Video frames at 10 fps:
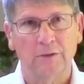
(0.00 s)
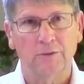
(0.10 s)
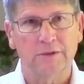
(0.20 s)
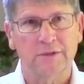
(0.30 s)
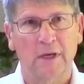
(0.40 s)

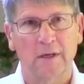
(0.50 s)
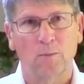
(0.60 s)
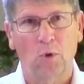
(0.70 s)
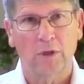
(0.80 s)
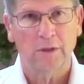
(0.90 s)
interest on
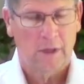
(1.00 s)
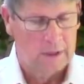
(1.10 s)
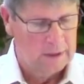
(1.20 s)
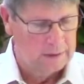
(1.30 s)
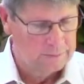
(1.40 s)

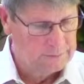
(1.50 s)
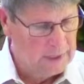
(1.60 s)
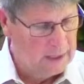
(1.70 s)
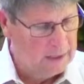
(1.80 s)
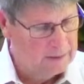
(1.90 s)
our
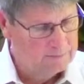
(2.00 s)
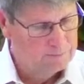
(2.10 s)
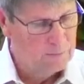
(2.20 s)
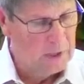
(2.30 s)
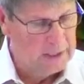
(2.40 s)

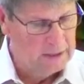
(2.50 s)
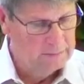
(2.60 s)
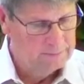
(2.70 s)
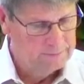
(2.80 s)
money,